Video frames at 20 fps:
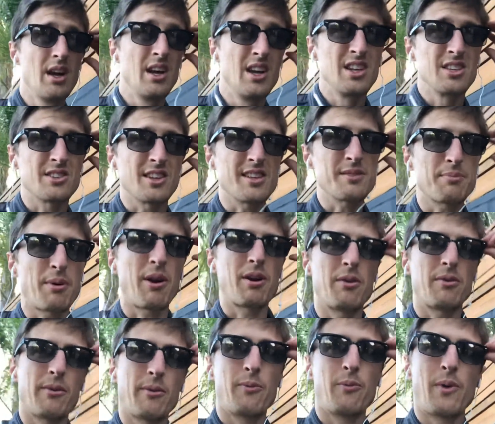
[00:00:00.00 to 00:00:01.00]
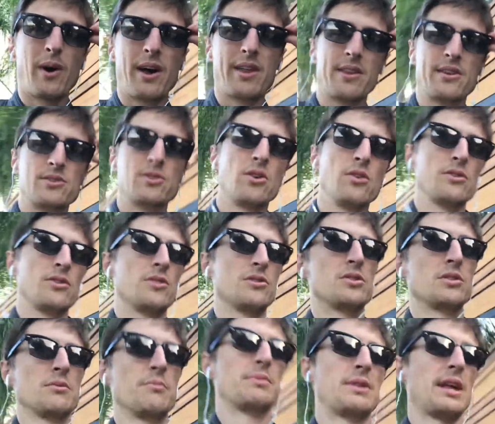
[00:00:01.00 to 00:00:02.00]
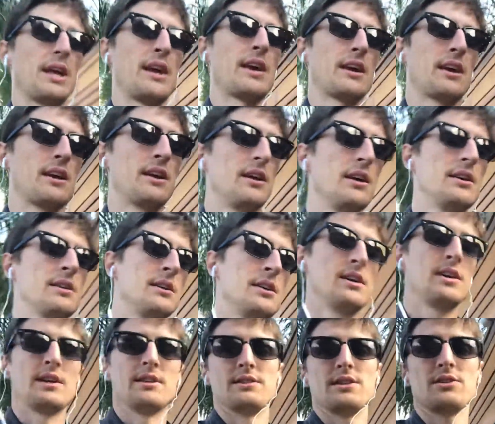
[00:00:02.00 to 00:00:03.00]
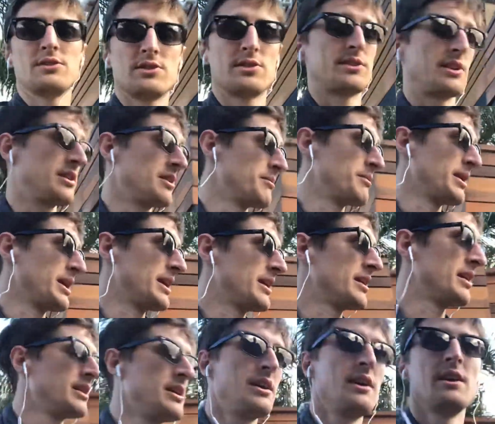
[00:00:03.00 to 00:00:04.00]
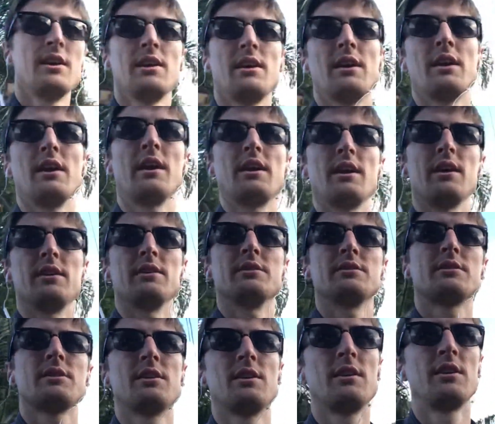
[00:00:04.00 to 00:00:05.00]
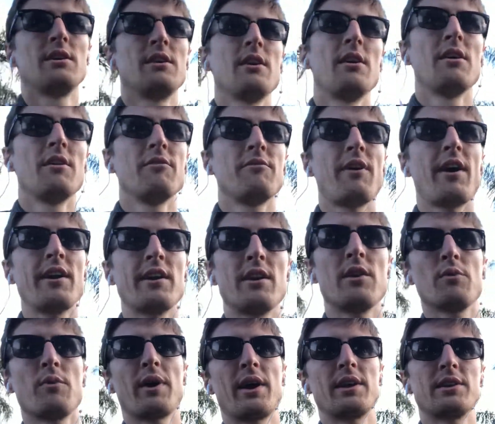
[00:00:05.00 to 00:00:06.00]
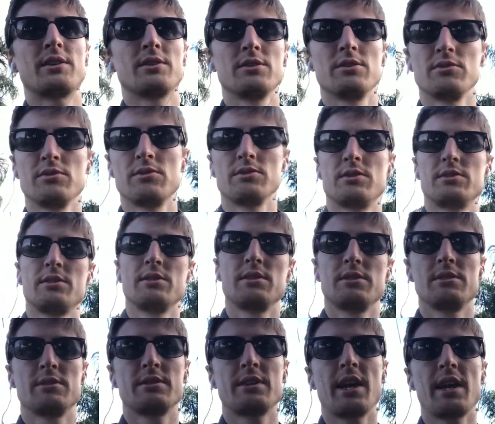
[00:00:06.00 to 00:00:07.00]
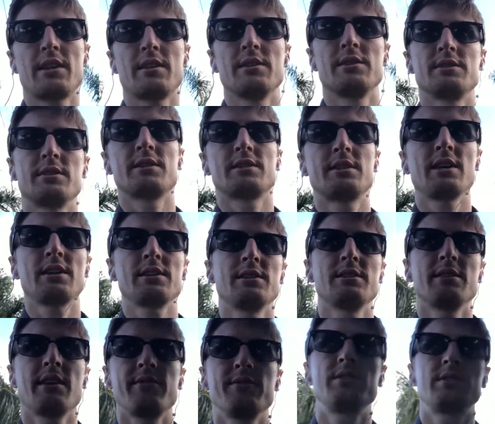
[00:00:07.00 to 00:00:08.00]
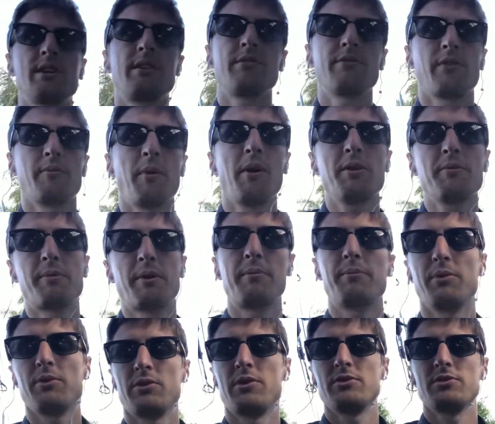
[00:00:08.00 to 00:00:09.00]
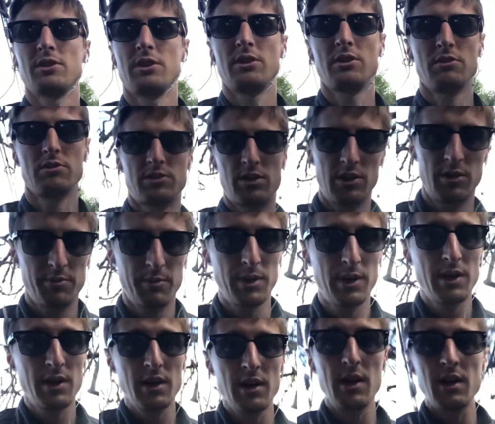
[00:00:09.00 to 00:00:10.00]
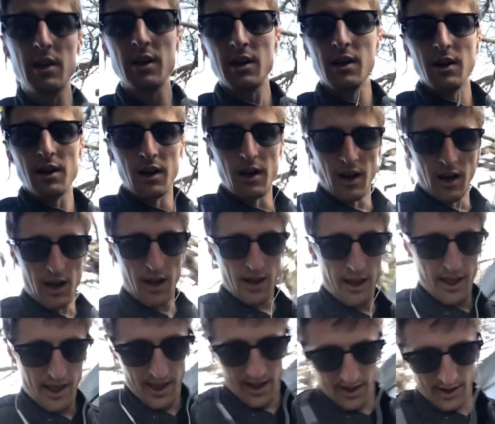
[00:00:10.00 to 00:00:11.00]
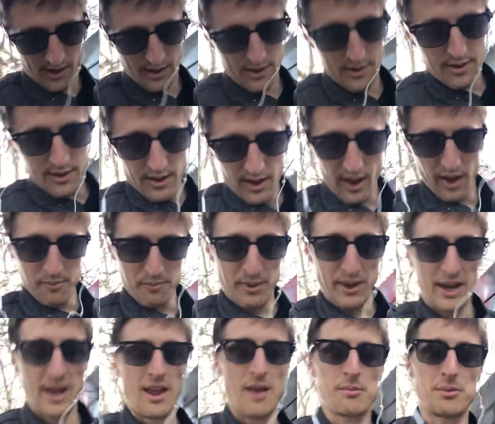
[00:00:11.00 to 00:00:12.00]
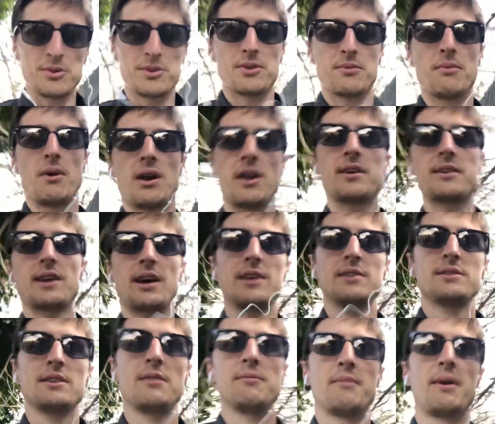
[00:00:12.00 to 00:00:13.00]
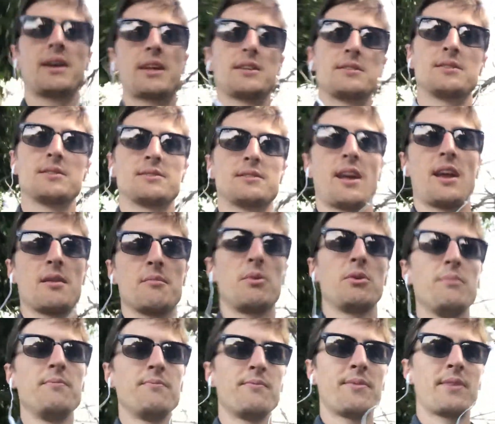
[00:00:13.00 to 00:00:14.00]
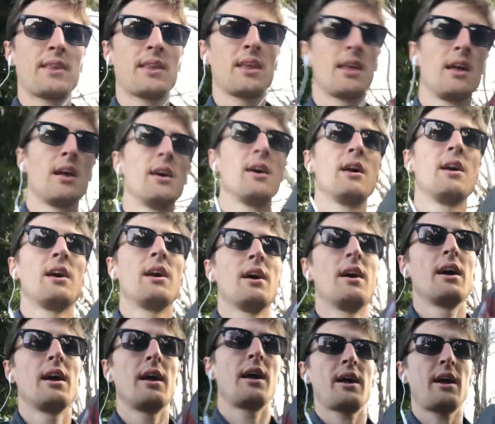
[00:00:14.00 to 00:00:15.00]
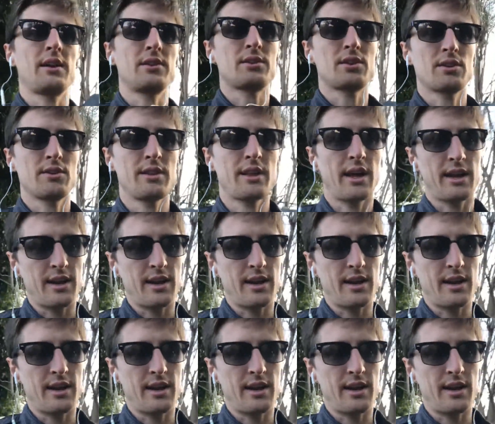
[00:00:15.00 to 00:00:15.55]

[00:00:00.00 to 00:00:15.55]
So that's part of why this whole YouTube thing is interesting to me, is finding a way to take the successes I've seen from other people using YouTube and being able to monetize it and make it sustainable, and turn that